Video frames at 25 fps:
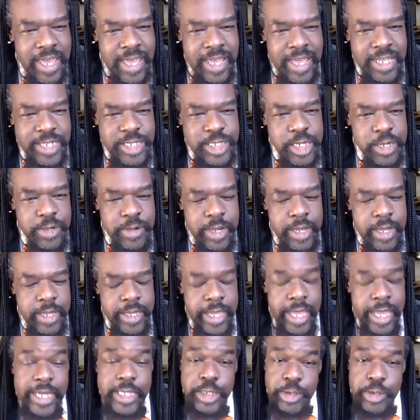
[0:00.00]
So
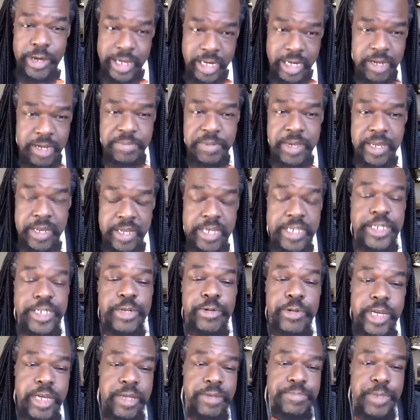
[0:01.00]
yeah, so I ended up getting a
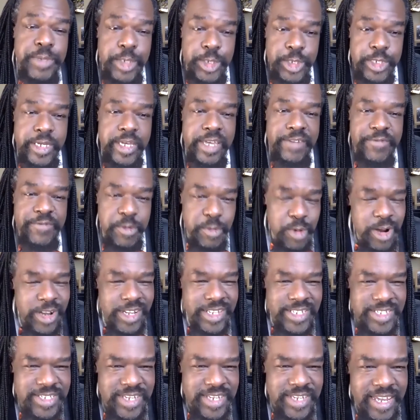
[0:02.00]
degree in music from Oregon
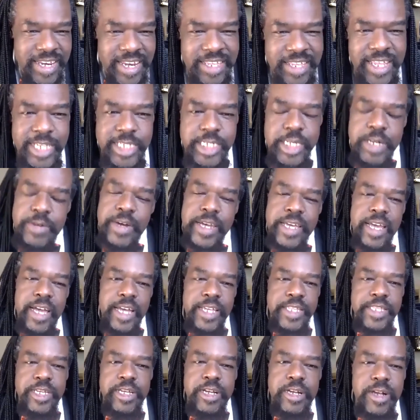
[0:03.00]
State, and that's how I
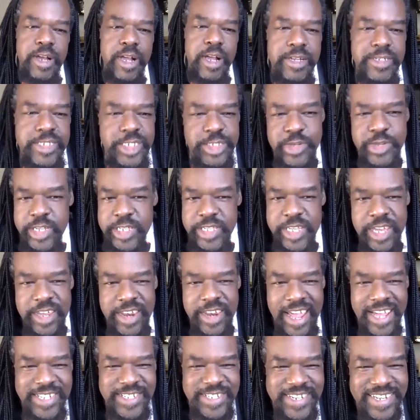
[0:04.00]
got there, strictly an
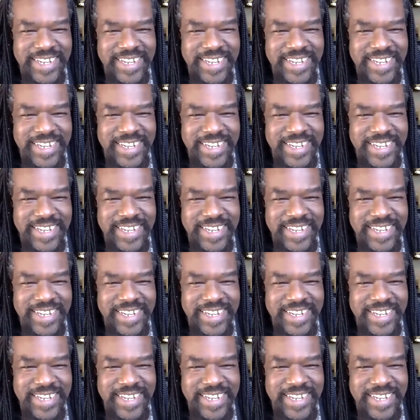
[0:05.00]
accident.